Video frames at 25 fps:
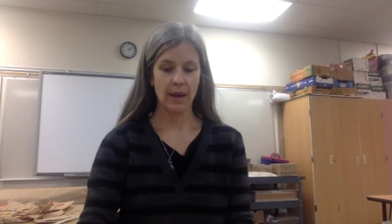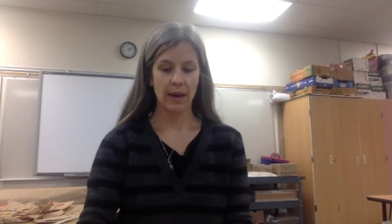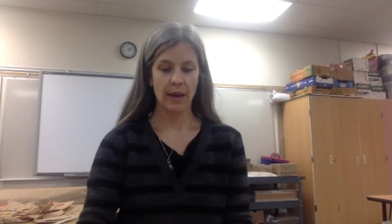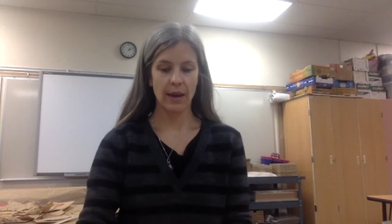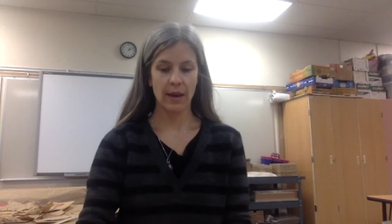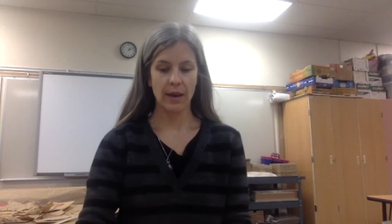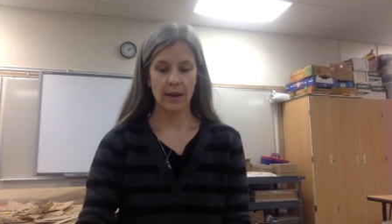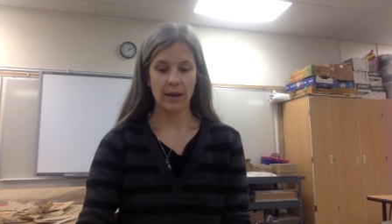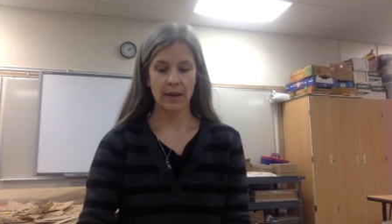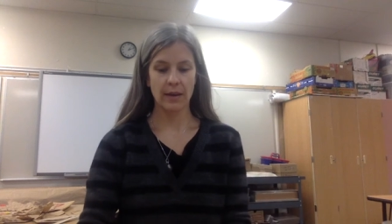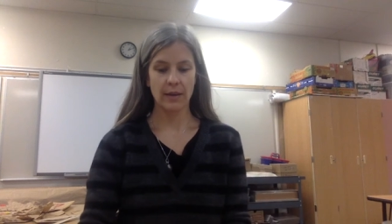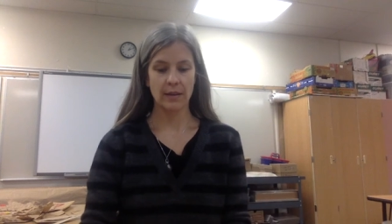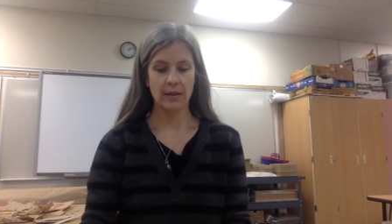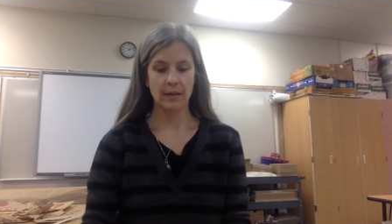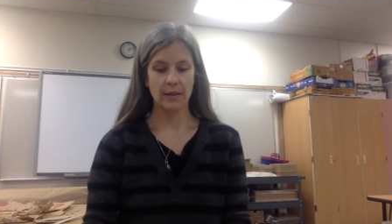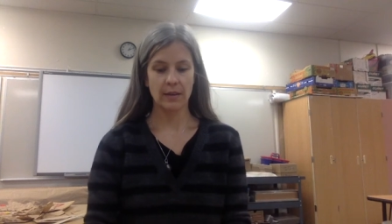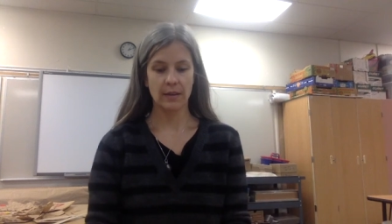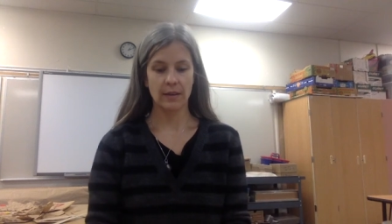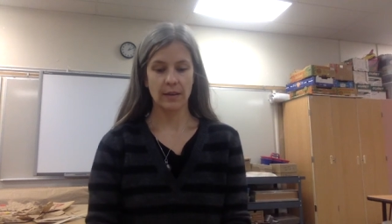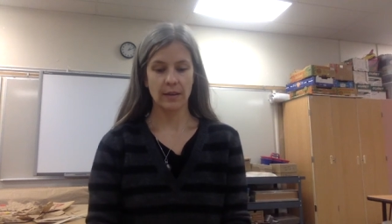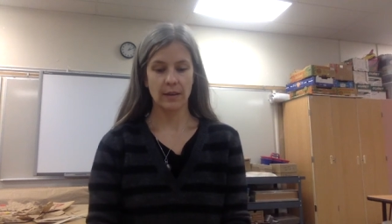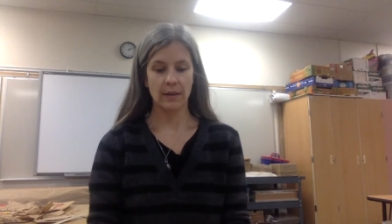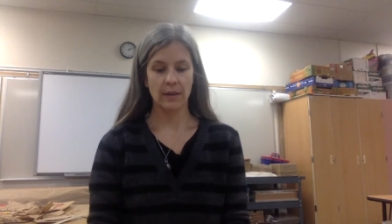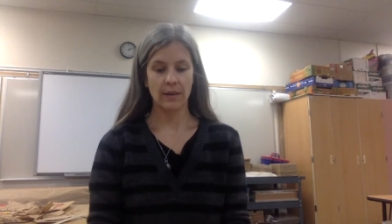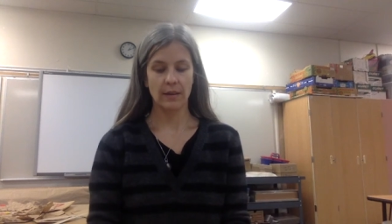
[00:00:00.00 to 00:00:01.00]
and
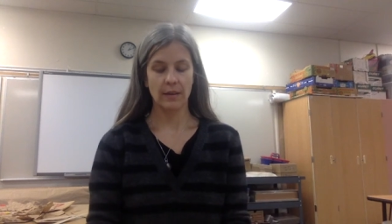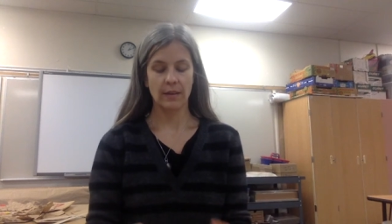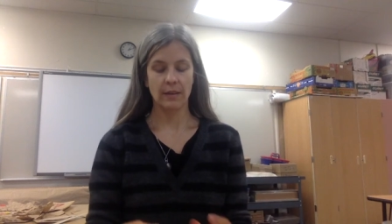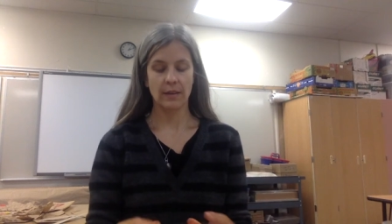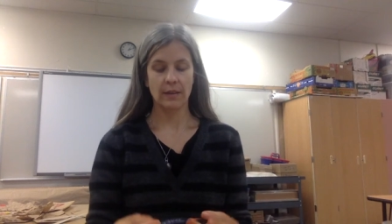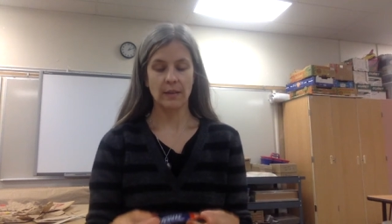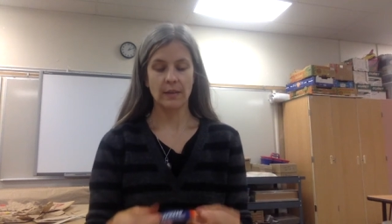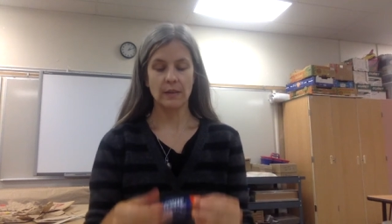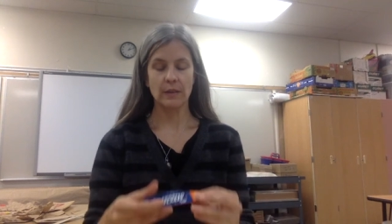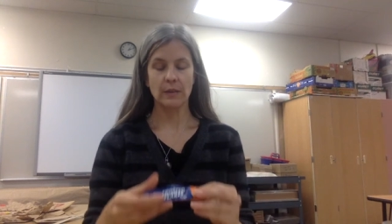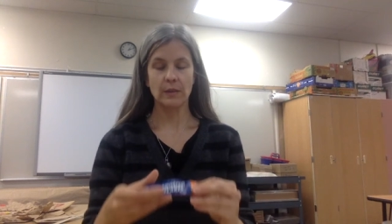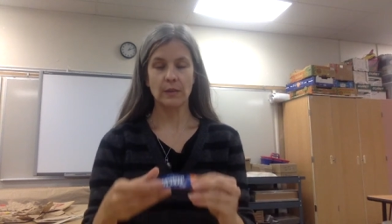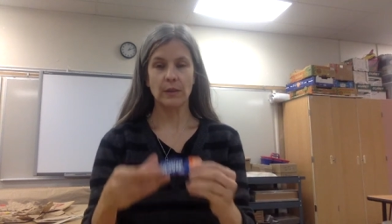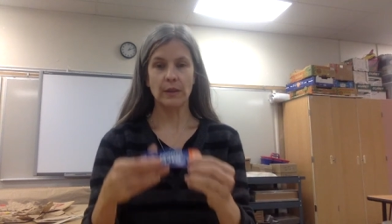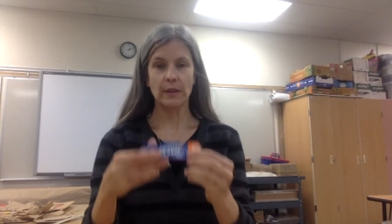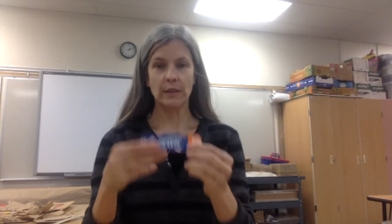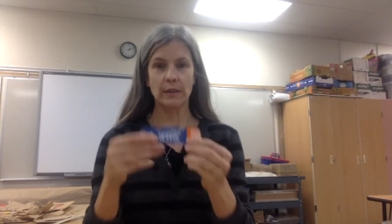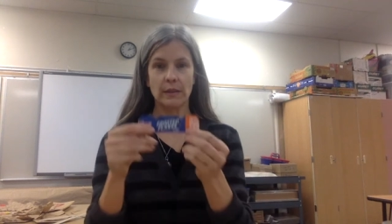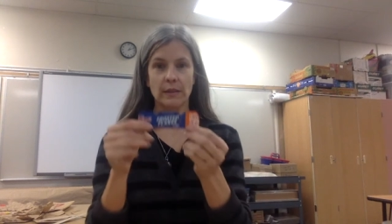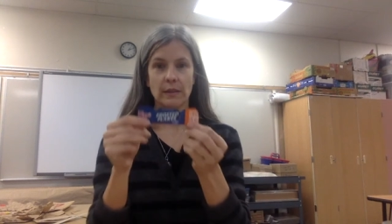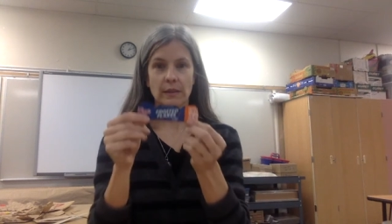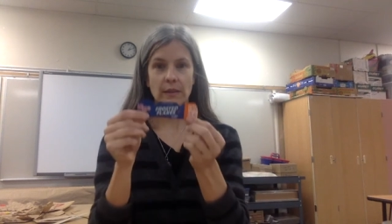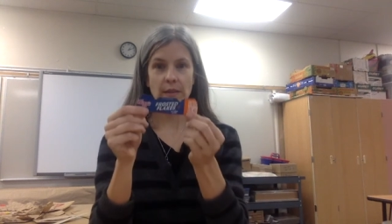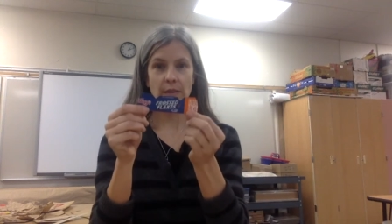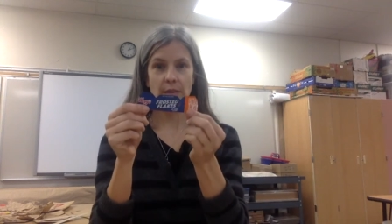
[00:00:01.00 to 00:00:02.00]
this
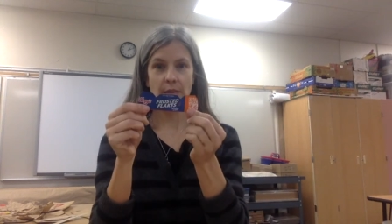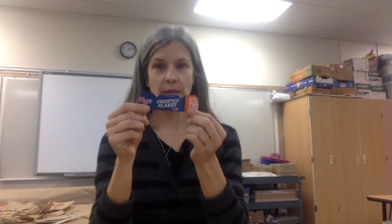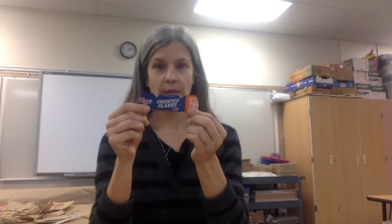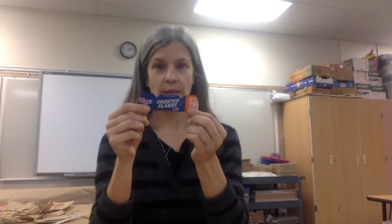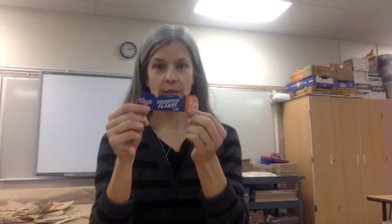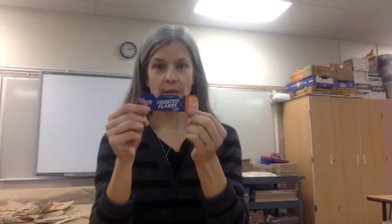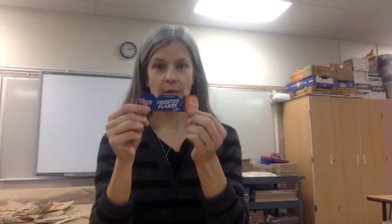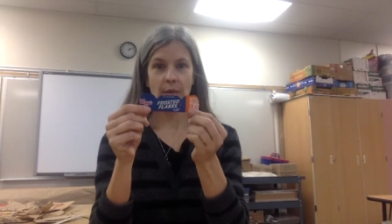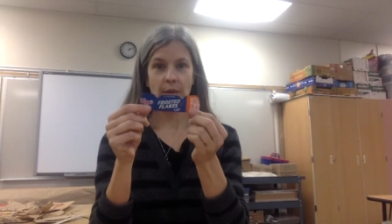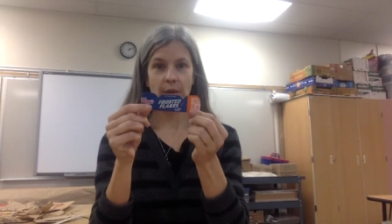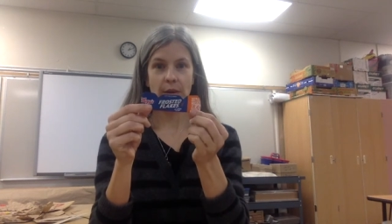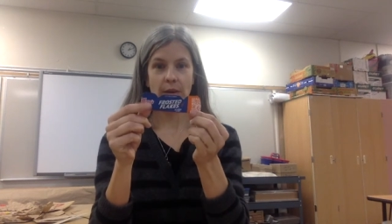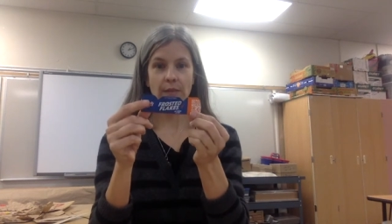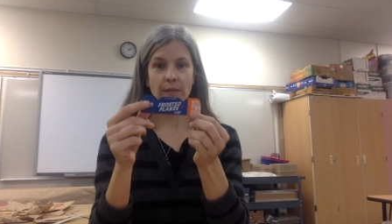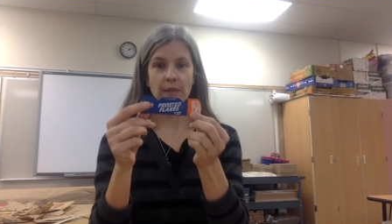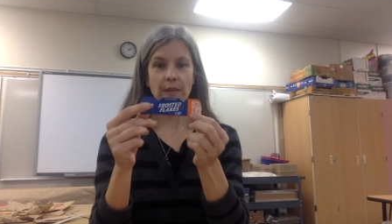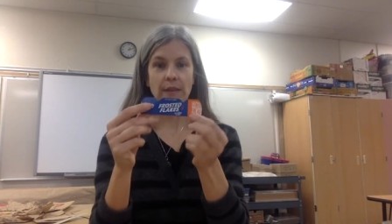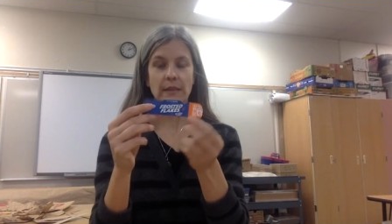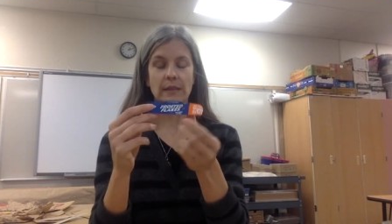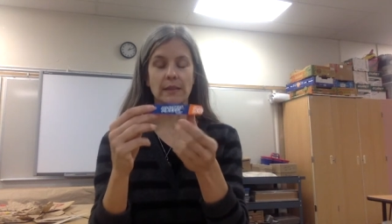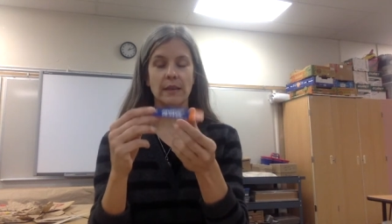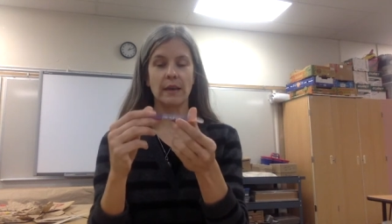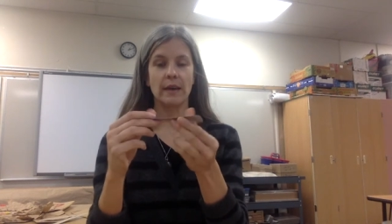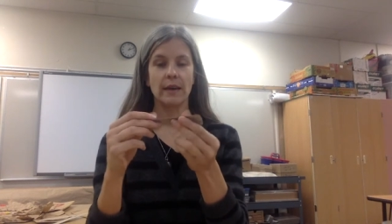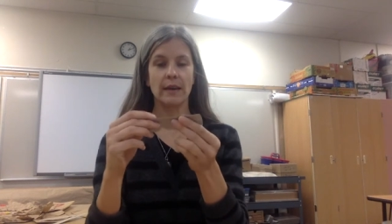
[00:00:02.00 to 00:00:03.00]
was one of the
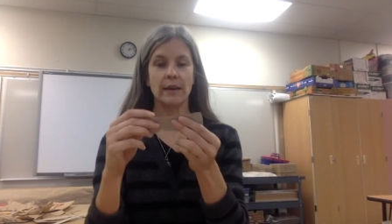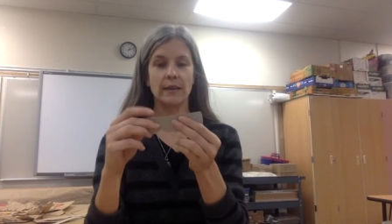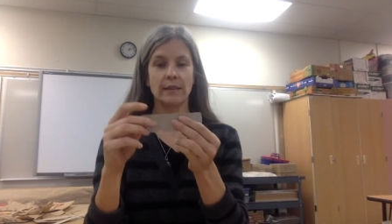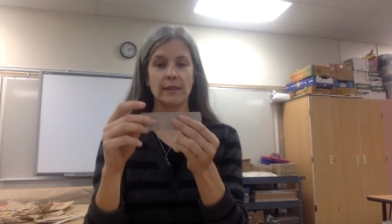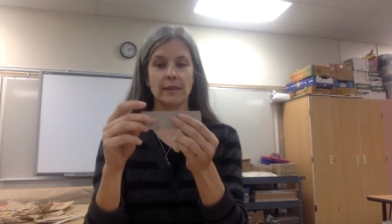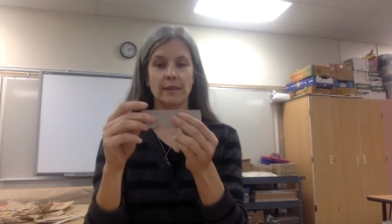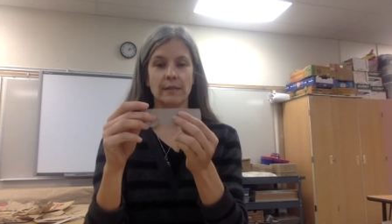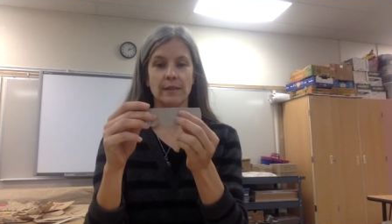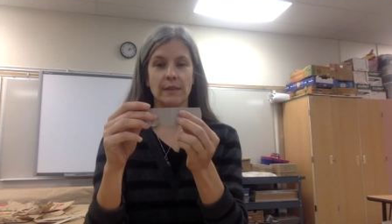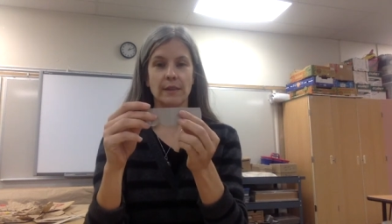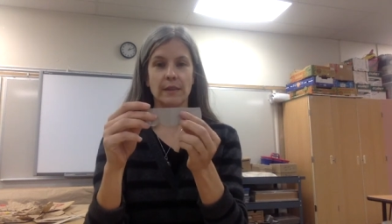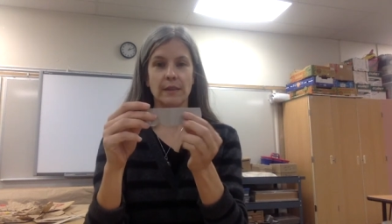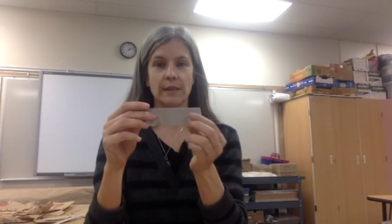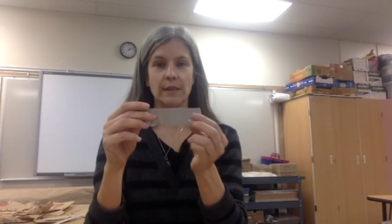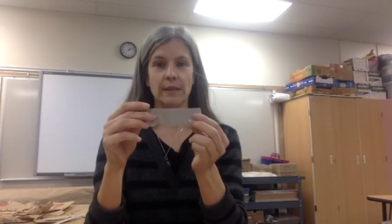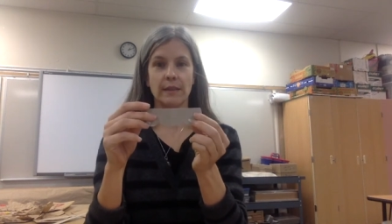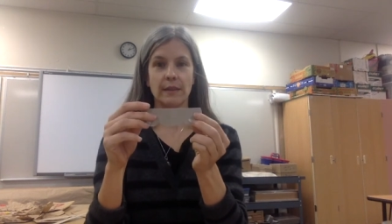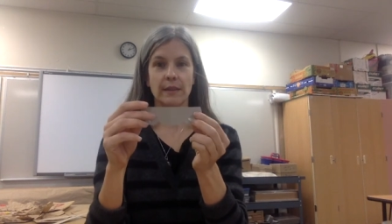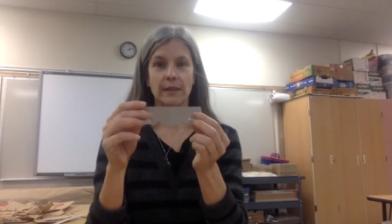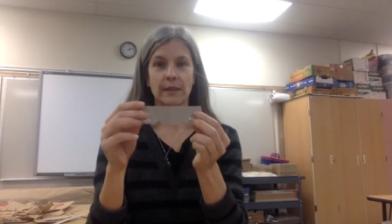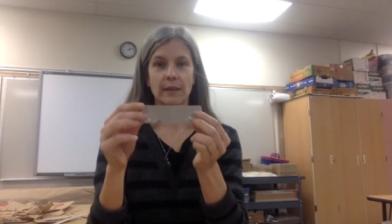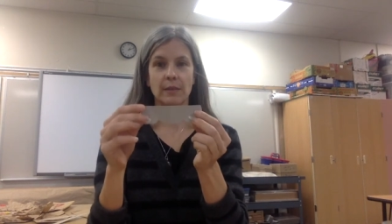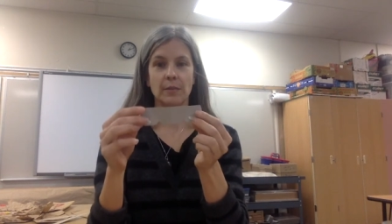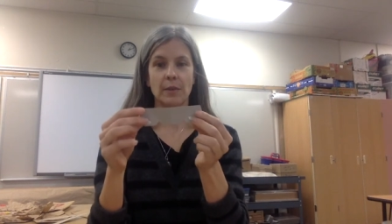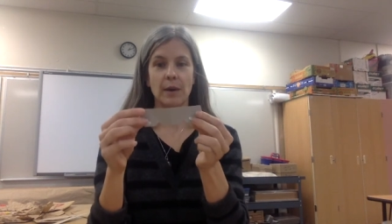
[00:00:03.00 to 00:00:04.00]
sides of the
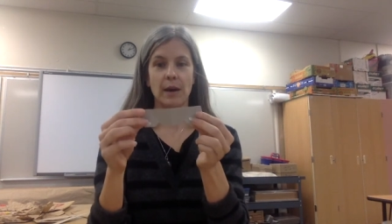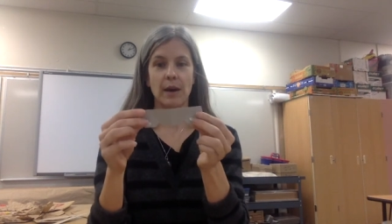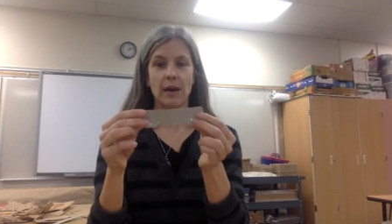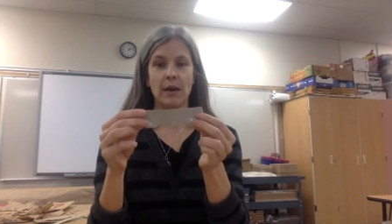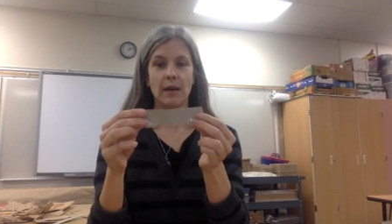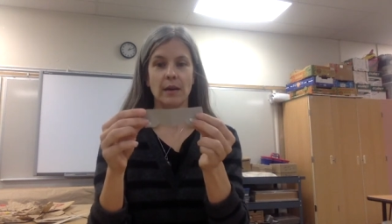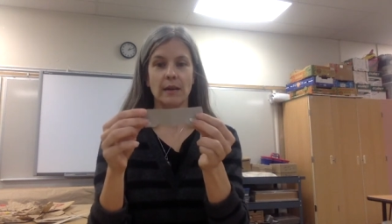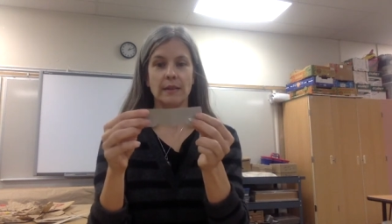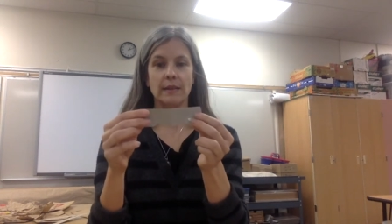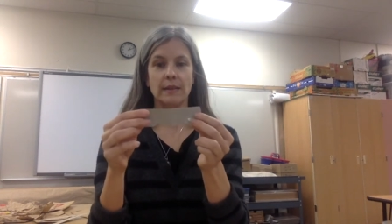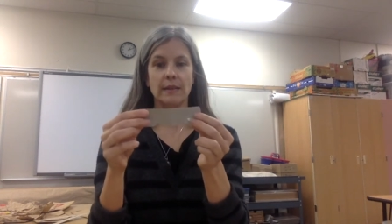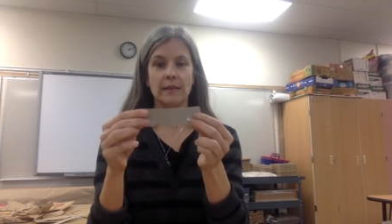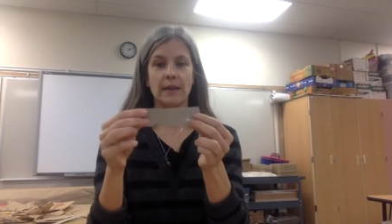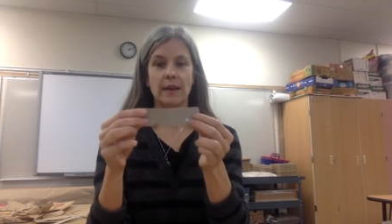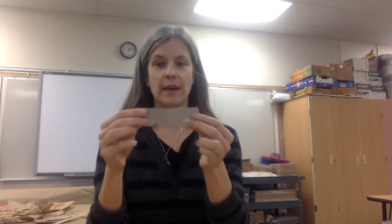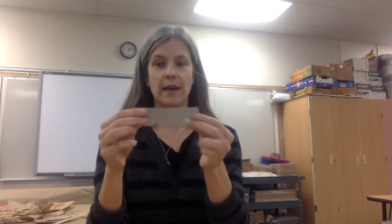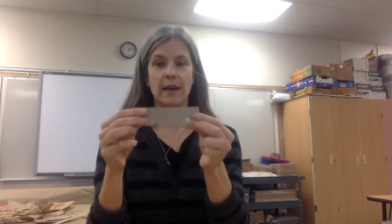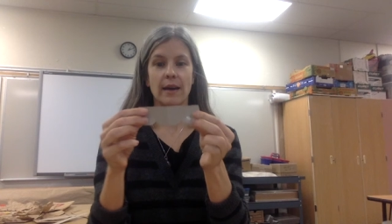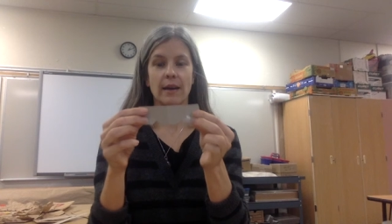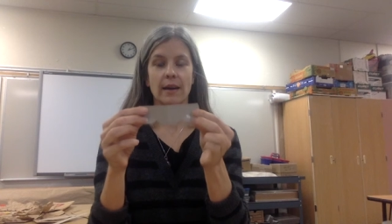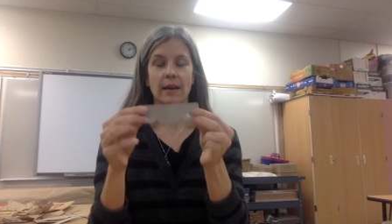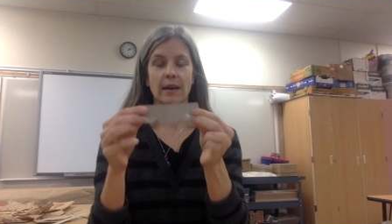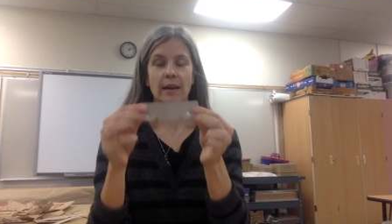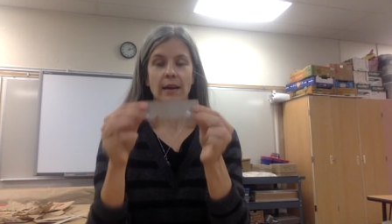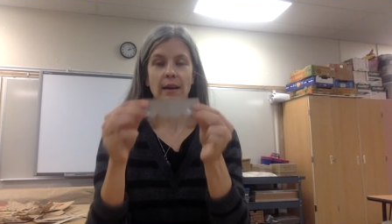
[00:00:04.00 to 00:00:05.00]
cereal box
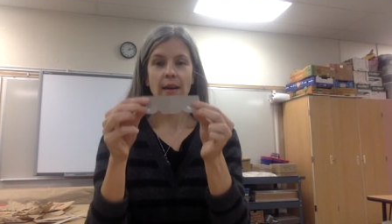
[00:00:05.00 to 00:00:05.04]
that